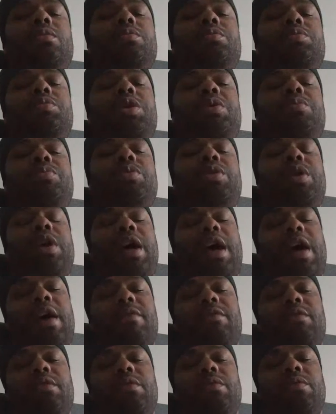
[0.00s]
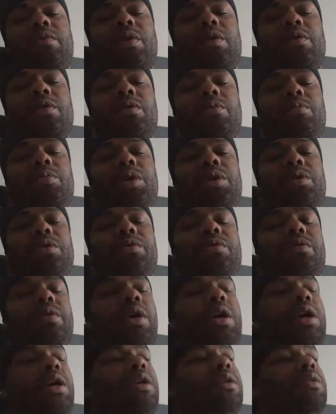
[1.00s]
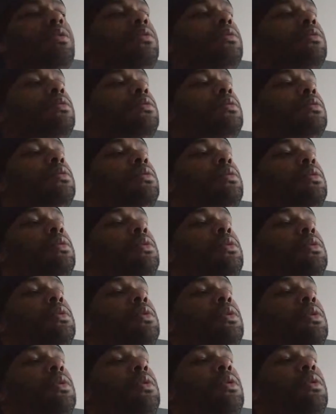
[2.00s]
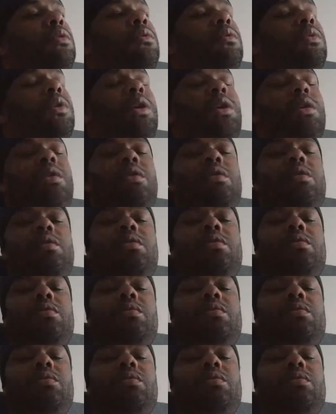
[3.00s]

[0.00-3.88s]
people that have to row the boat, right? Well,